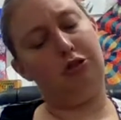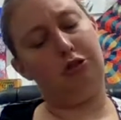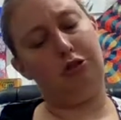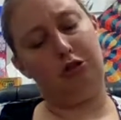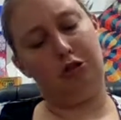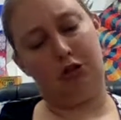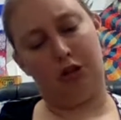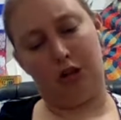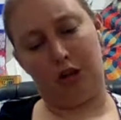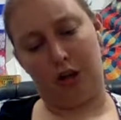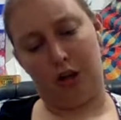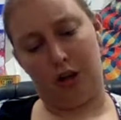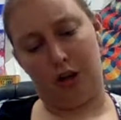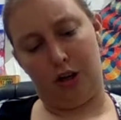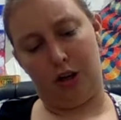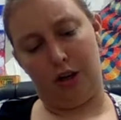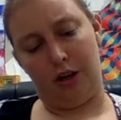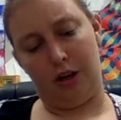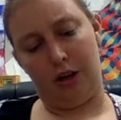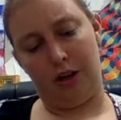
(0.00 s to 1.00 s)

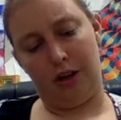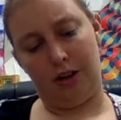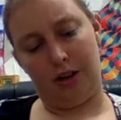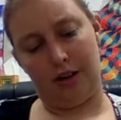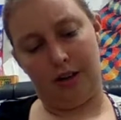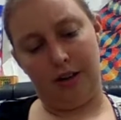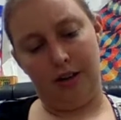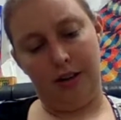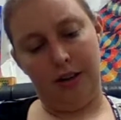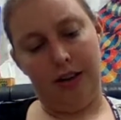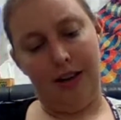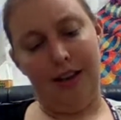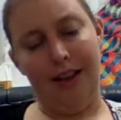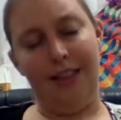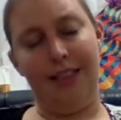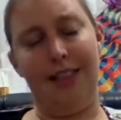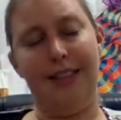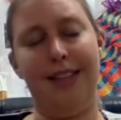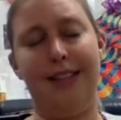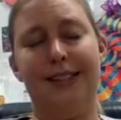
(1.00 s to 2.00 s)
Pumblechook,
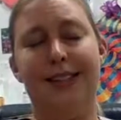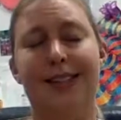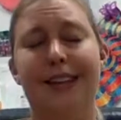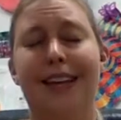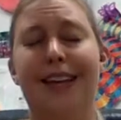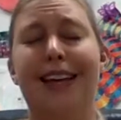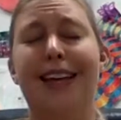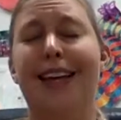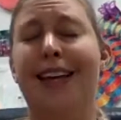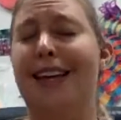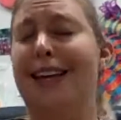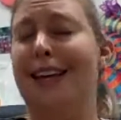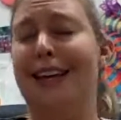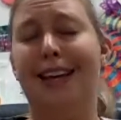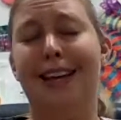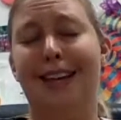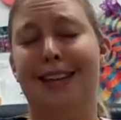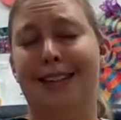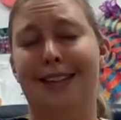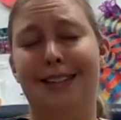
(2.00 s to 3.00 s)
this
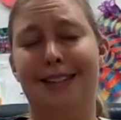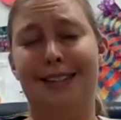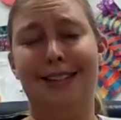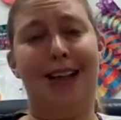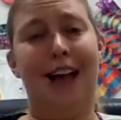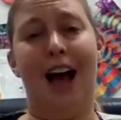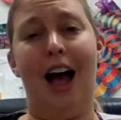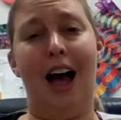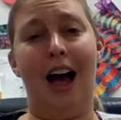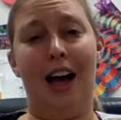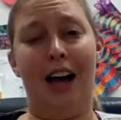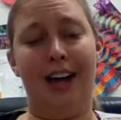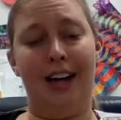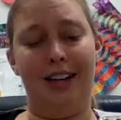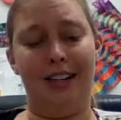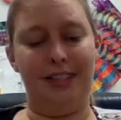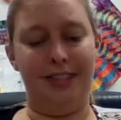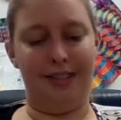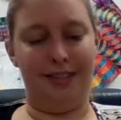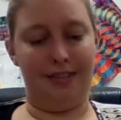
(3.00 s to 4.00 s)
is
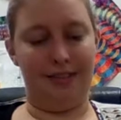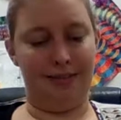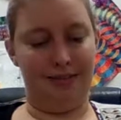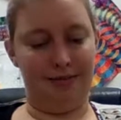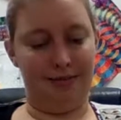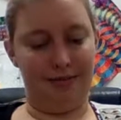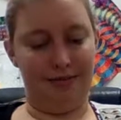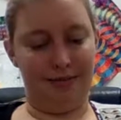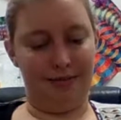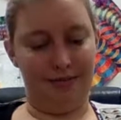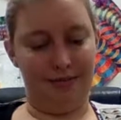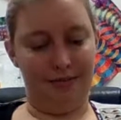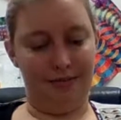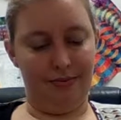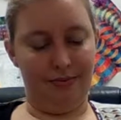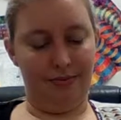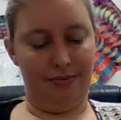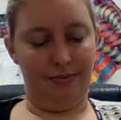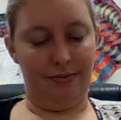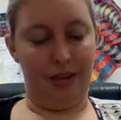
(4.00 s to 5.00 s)
kind."
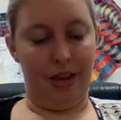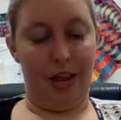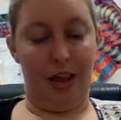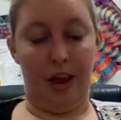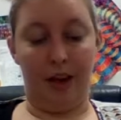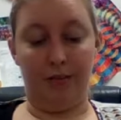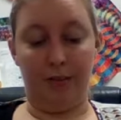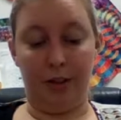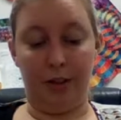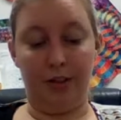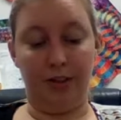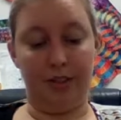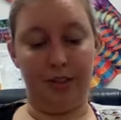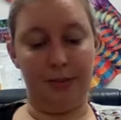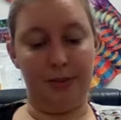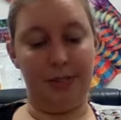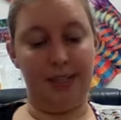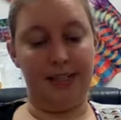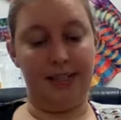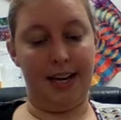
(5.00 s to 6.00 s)
Every
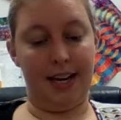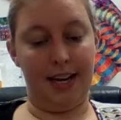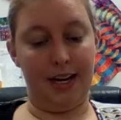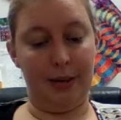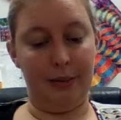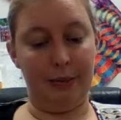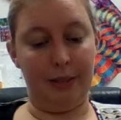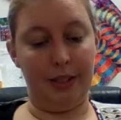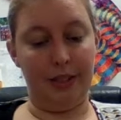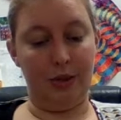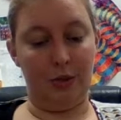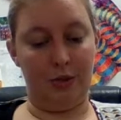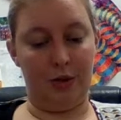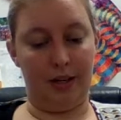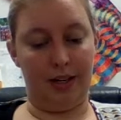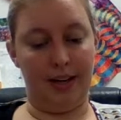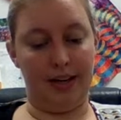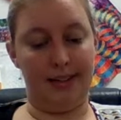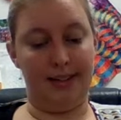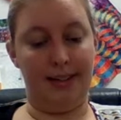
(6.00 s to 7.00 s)
Christmas Day he
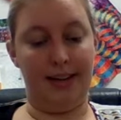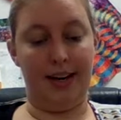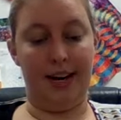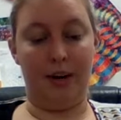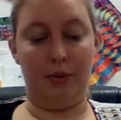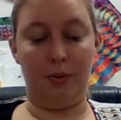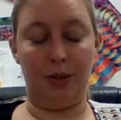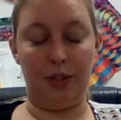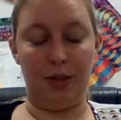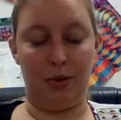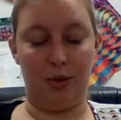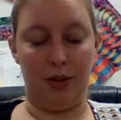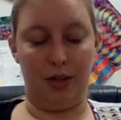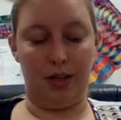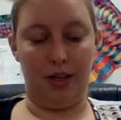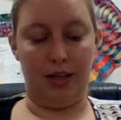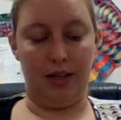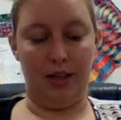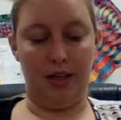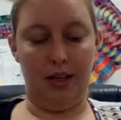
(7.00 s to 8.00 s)
retorted, as he now
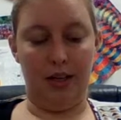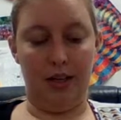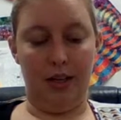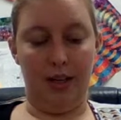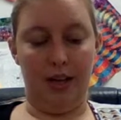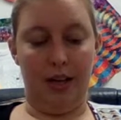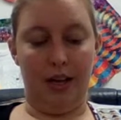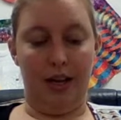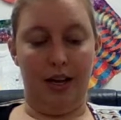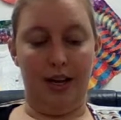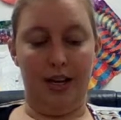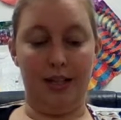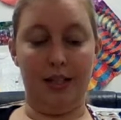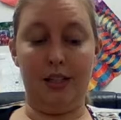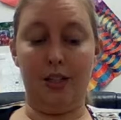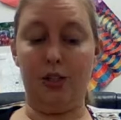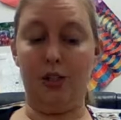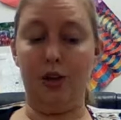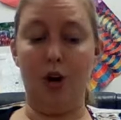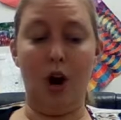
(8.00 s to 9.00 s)
retorted,
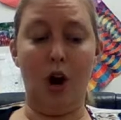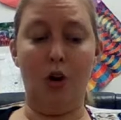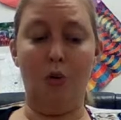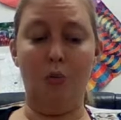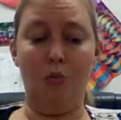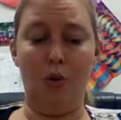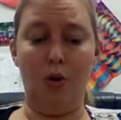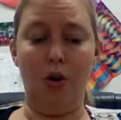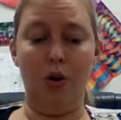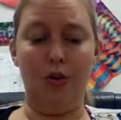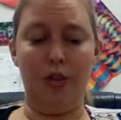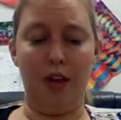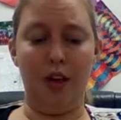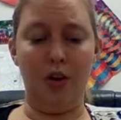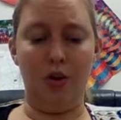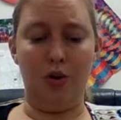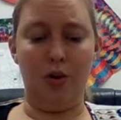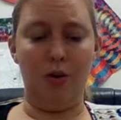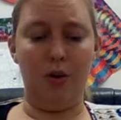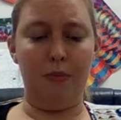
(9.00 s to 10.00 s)
"It's no more
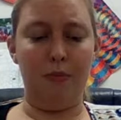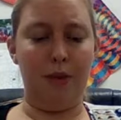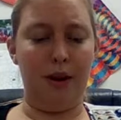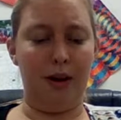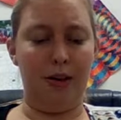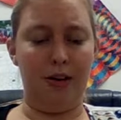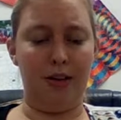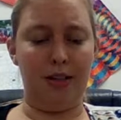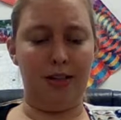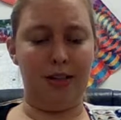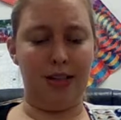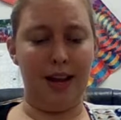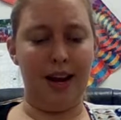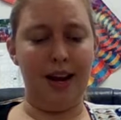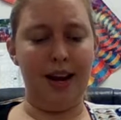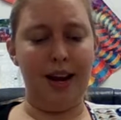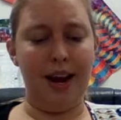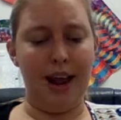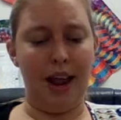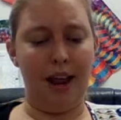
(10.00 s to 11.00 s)
than your merits,
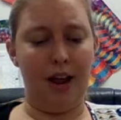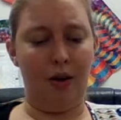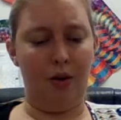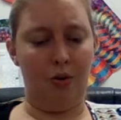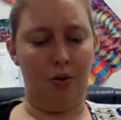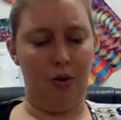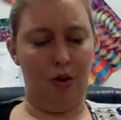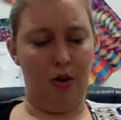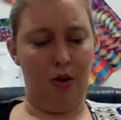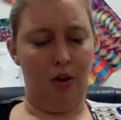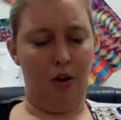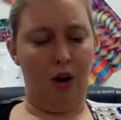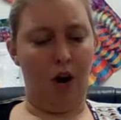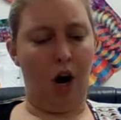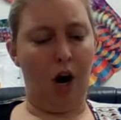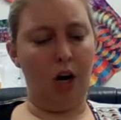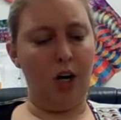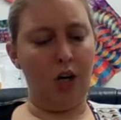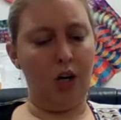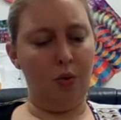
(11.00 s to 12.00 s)
and now
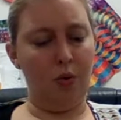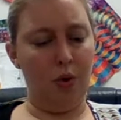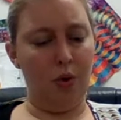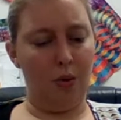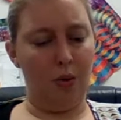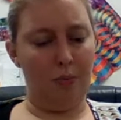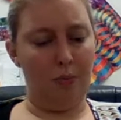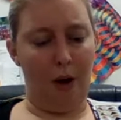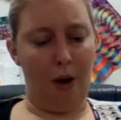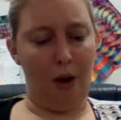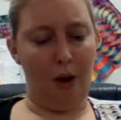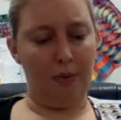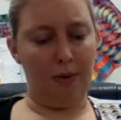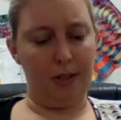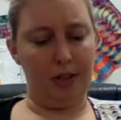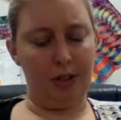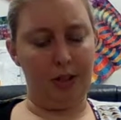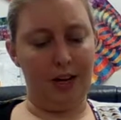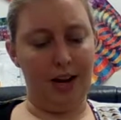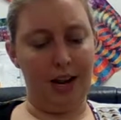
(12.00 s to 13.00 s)
are you all
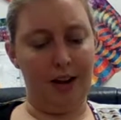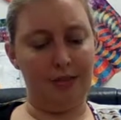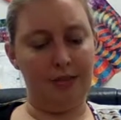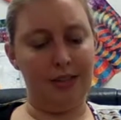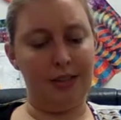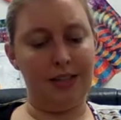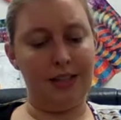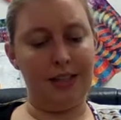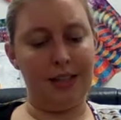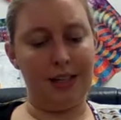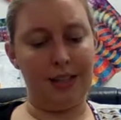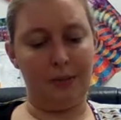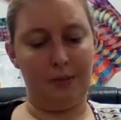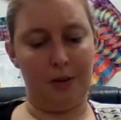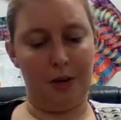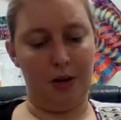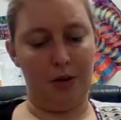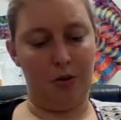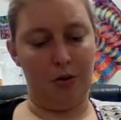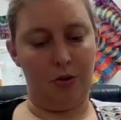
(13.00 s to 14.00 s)
bobbish, and how's
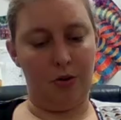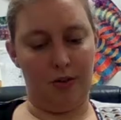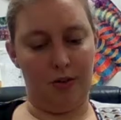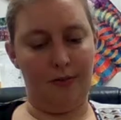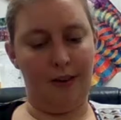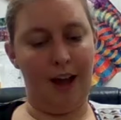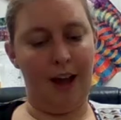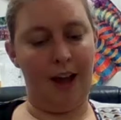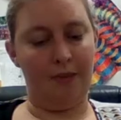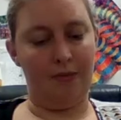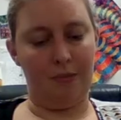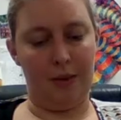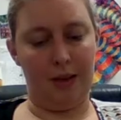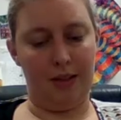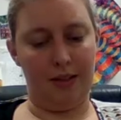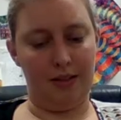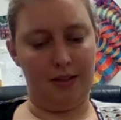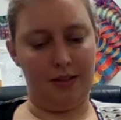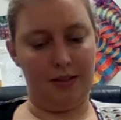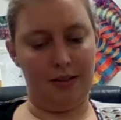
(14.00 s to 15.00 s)
sixpence north of
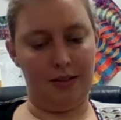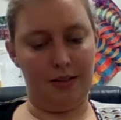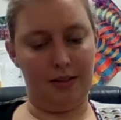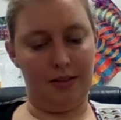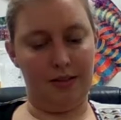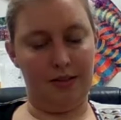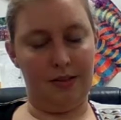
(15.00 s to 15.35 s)
halfpence?"